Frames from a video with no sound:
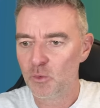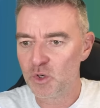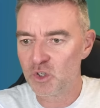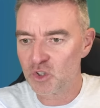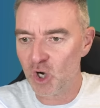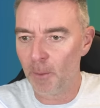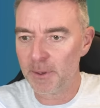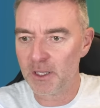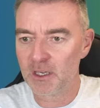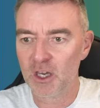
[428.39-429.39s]
We just
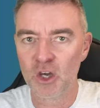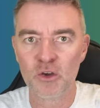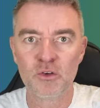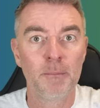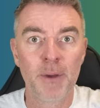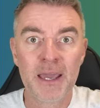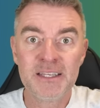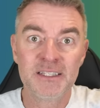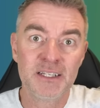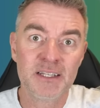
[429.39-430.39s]
copy the code,
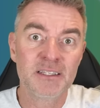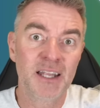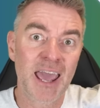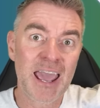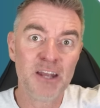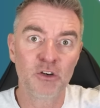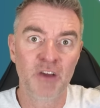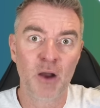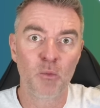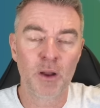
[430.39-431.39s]
paste it into the header of
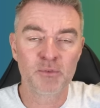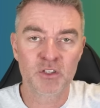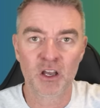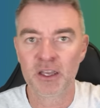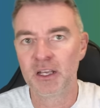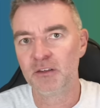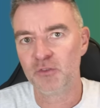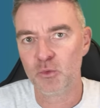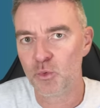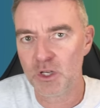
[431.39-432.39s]
our website. And if
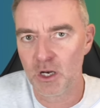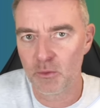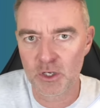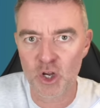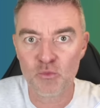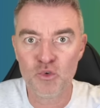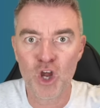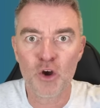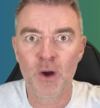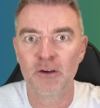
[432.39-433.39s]
you don't
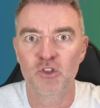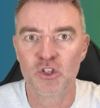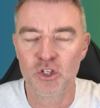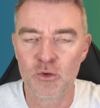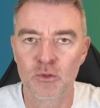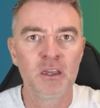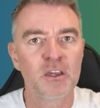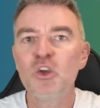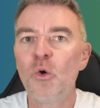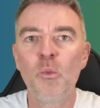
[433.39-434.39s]
know how to do
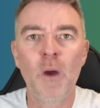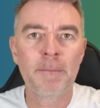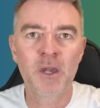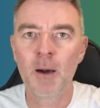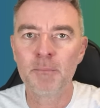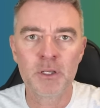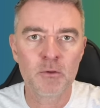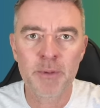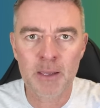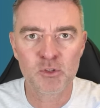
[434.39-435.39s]
that, your web company
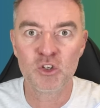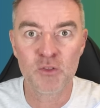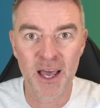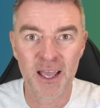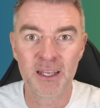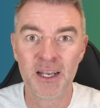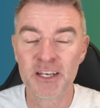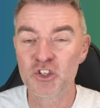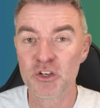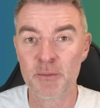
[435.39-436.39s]
will be able to do that in
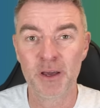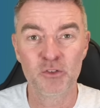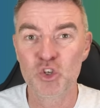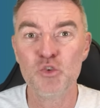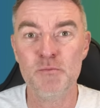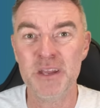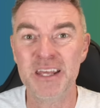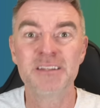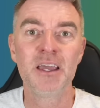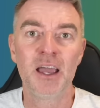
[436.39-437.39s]
literally about 2
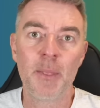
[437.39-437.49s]
minutes.